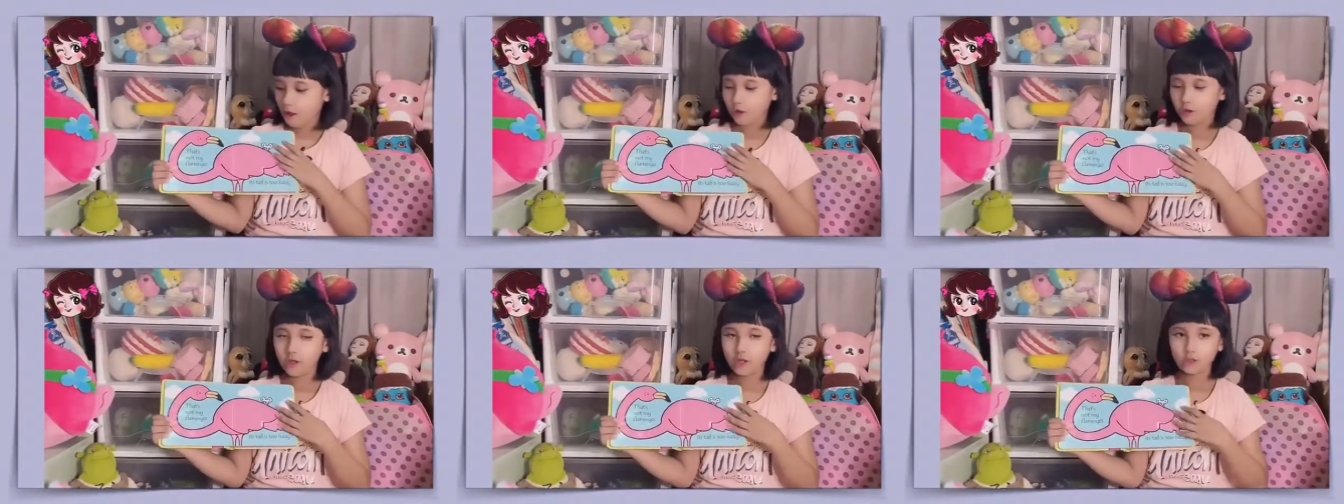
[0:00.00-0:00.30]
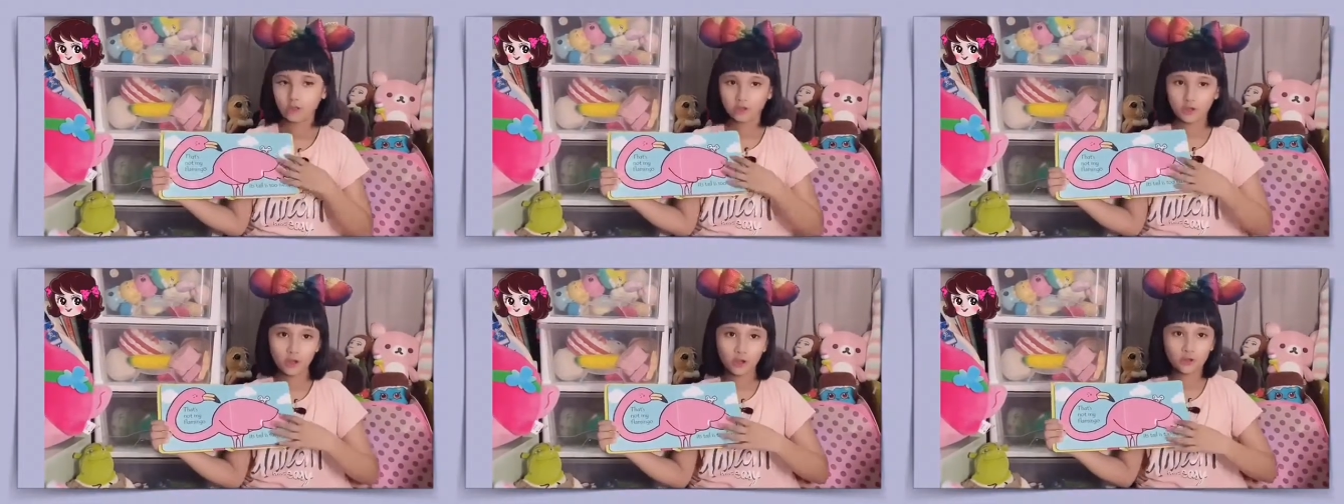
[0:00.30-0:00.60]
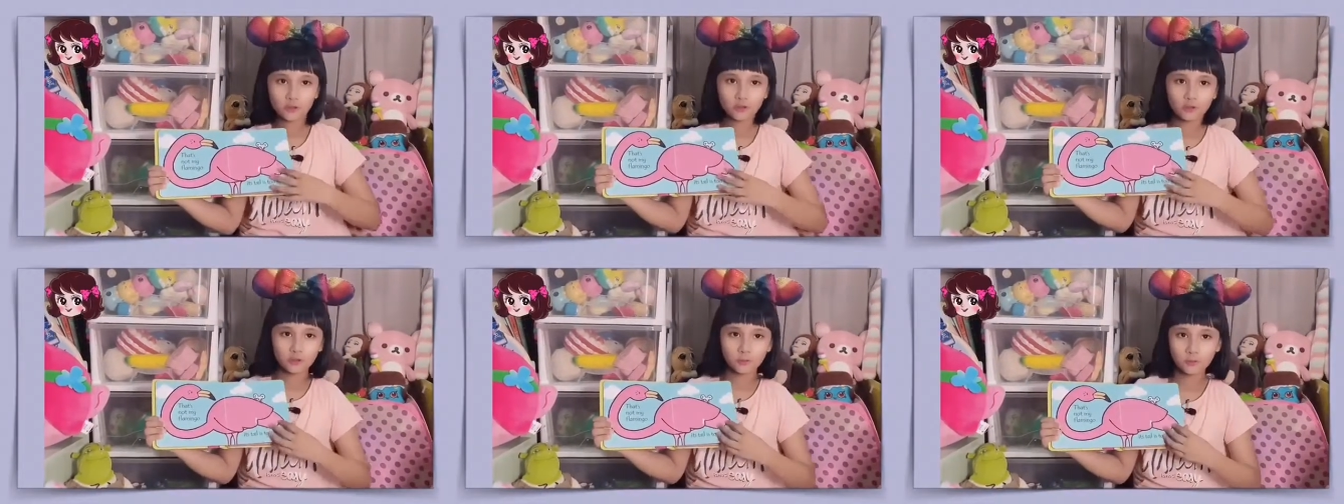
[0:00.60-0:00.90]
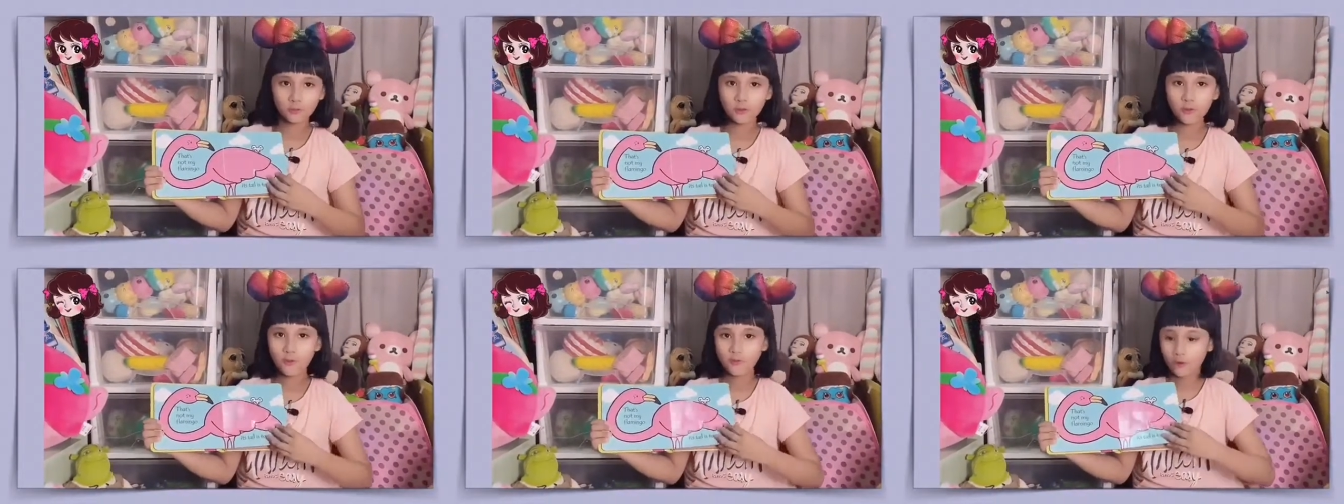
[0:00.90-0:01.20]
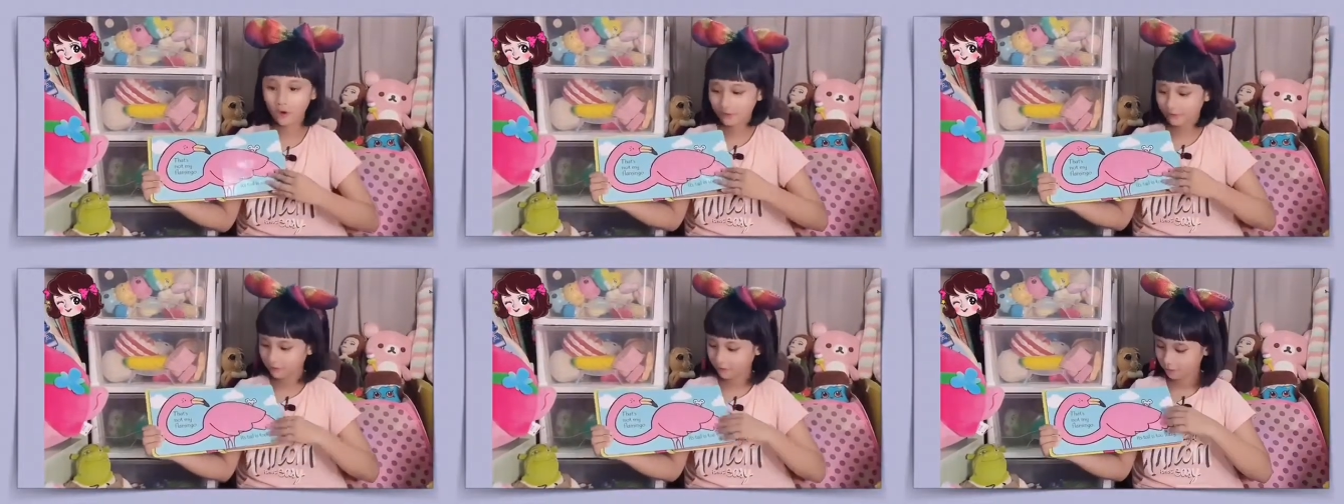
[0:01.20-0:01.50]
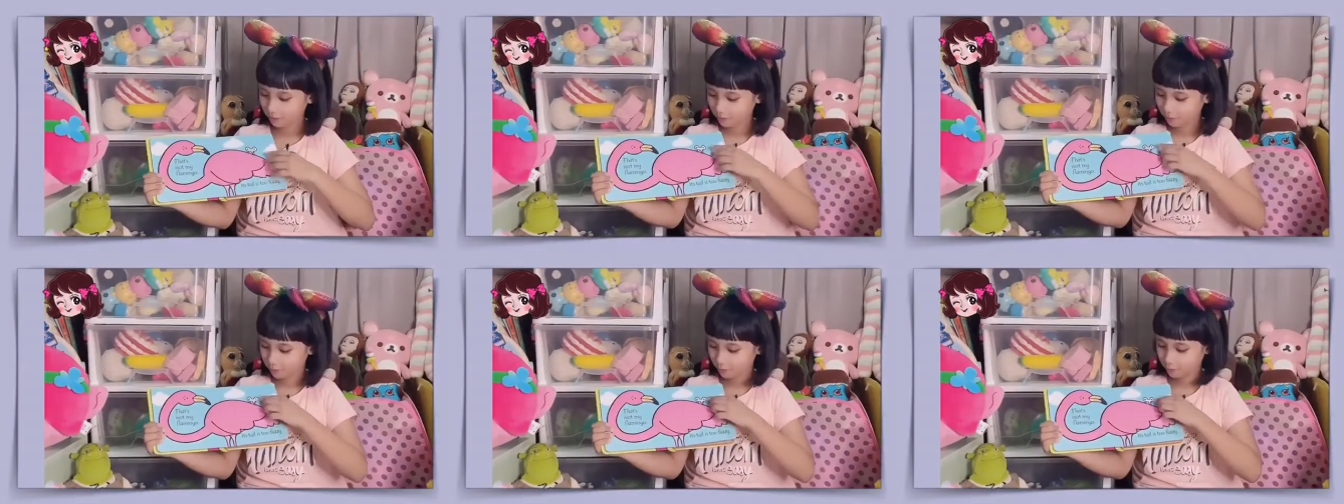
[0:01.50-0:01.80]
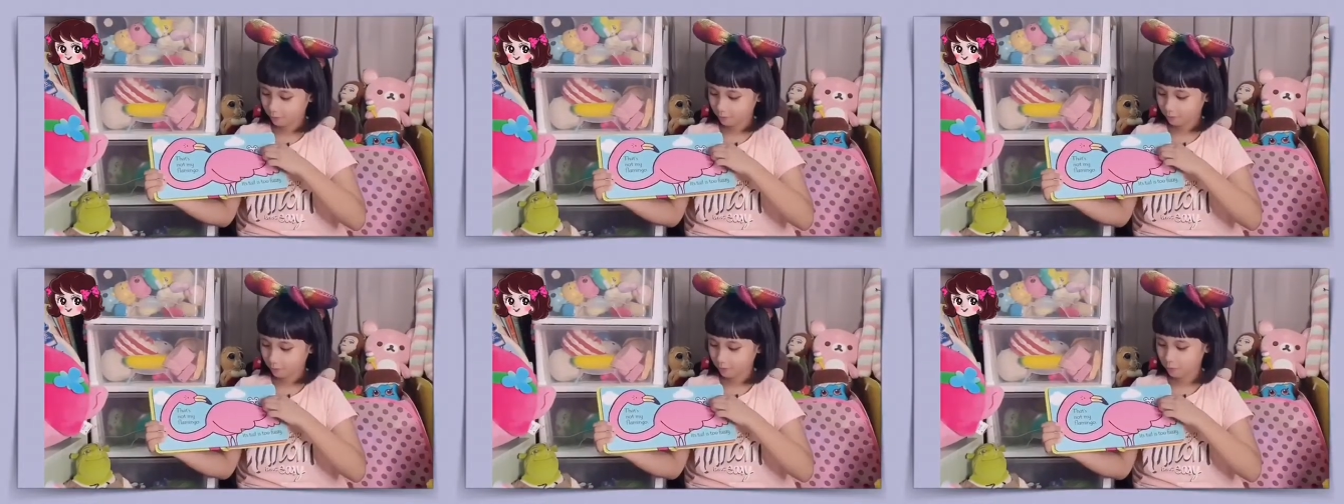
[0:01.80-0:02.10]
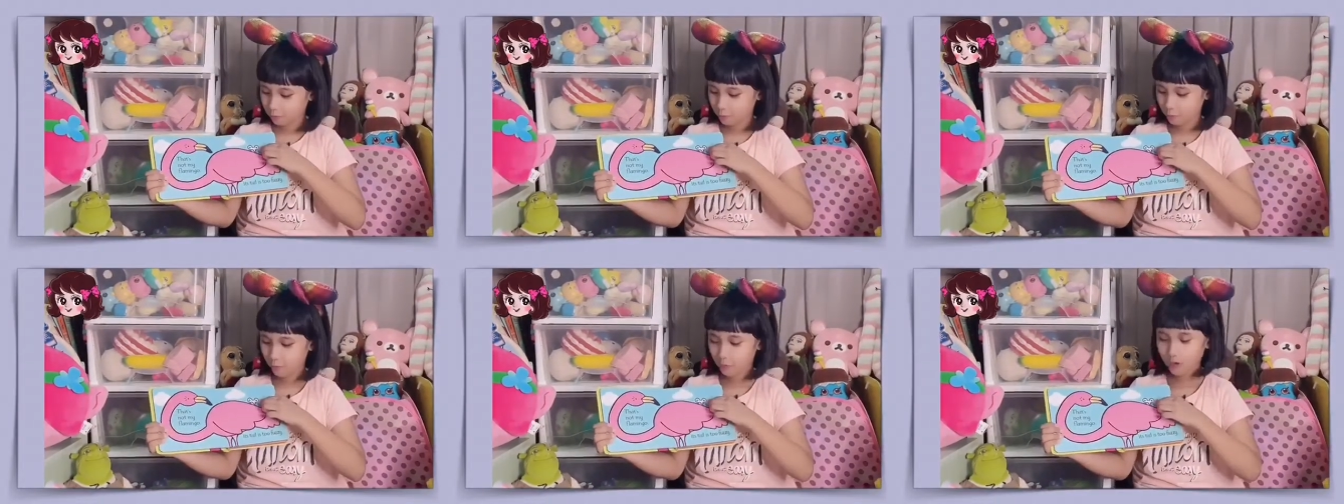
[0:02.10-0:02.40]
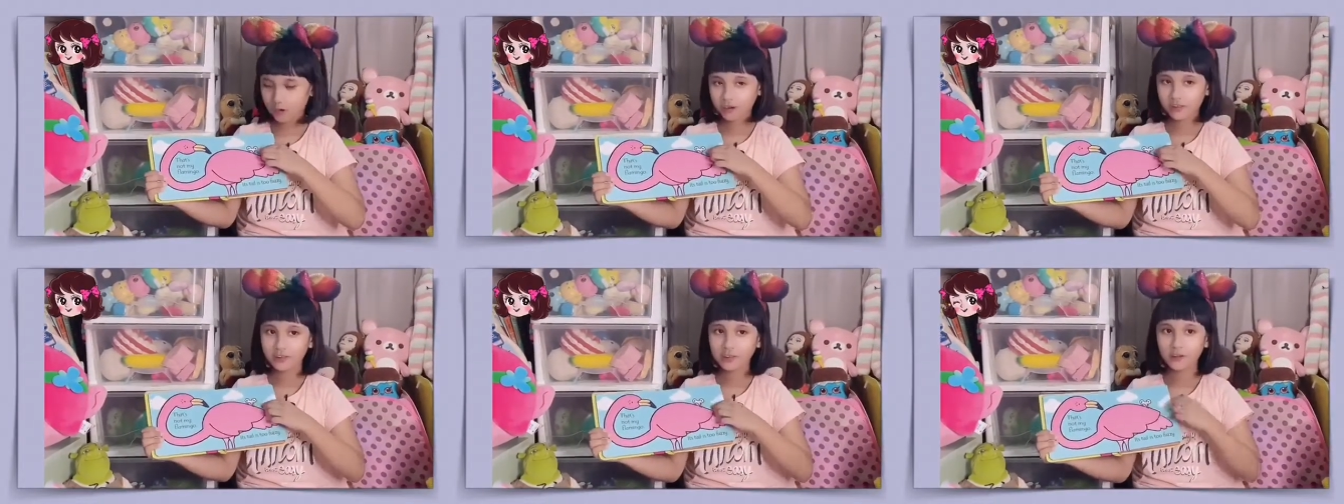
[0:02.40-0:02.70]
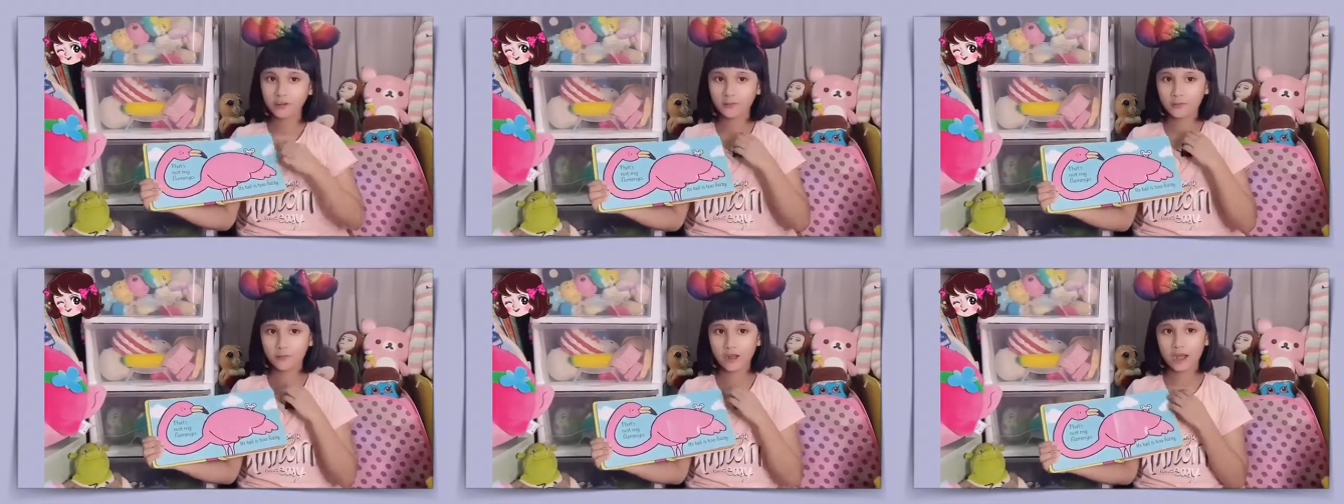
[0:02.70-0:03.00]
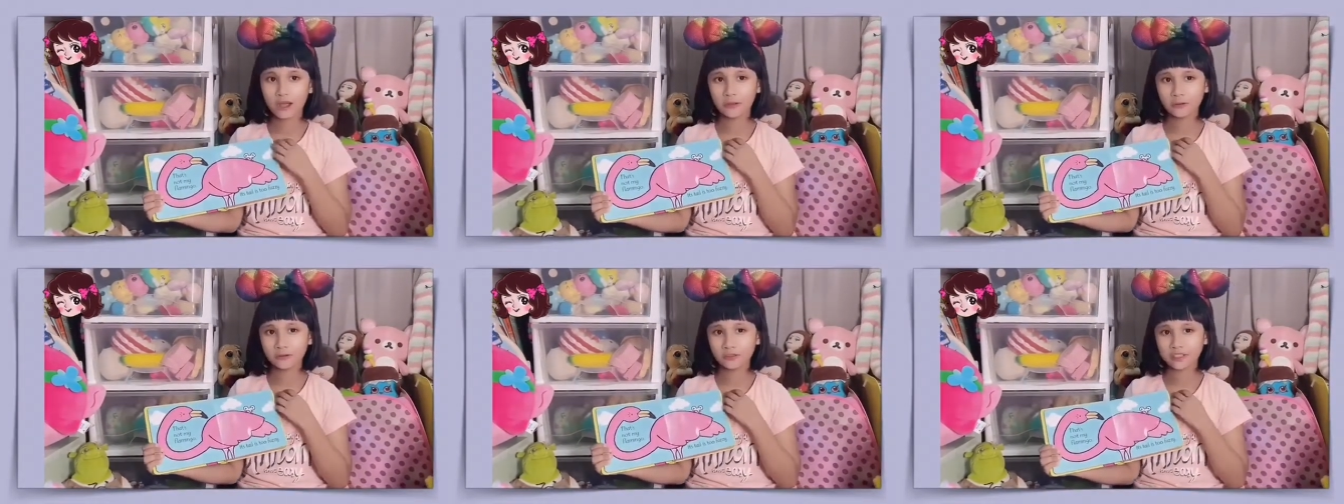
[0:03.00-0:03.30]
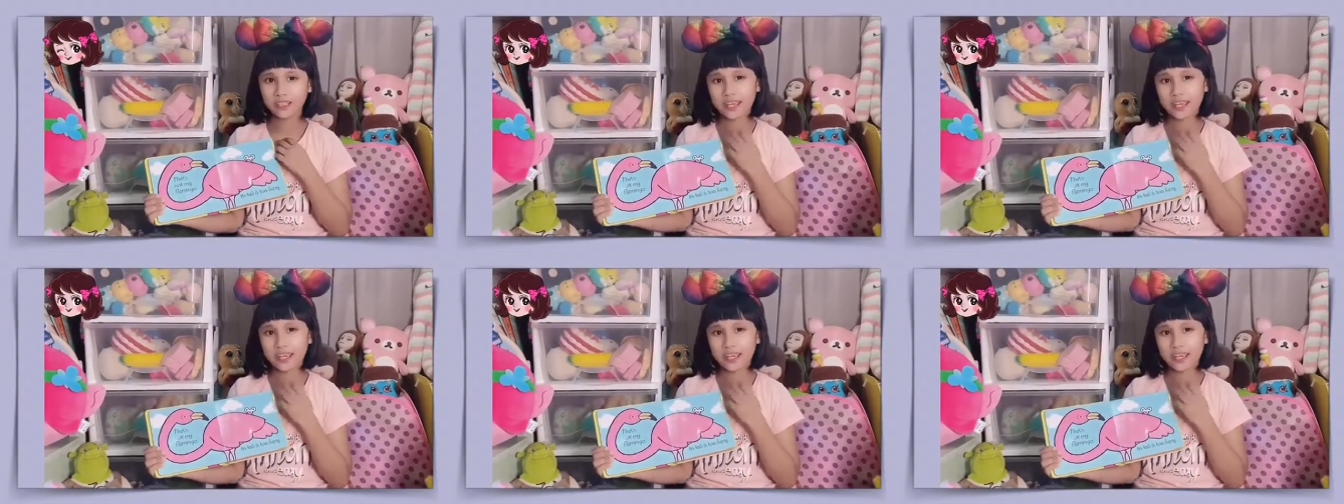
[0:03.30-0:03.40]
Let us move on. His poor little mouse